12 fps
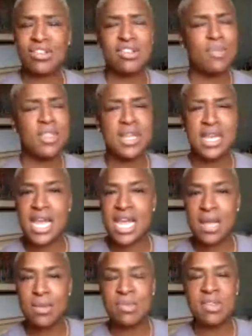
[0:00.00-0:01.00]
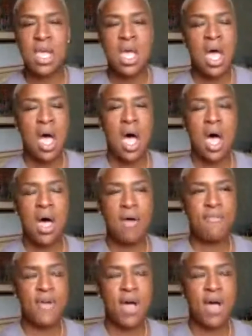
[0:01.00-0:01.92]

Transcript: some of the names of